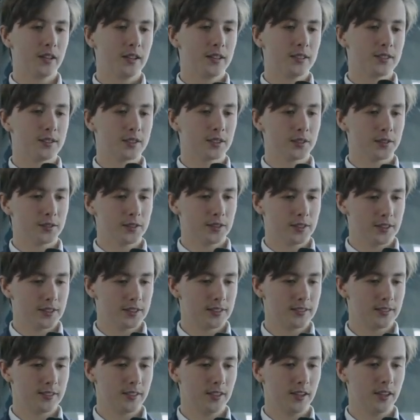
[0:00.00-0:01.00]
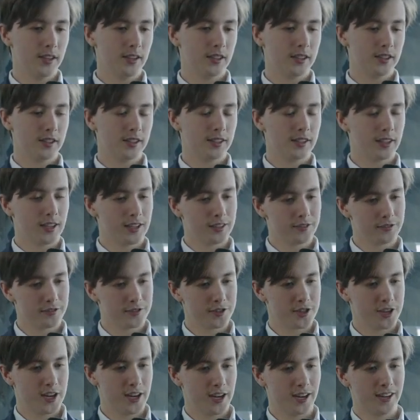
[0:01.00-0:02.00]
So this year I've
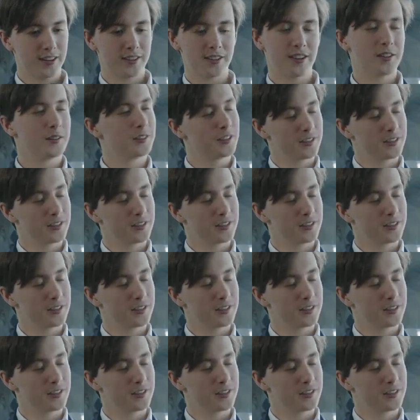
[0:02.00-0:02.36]
changed.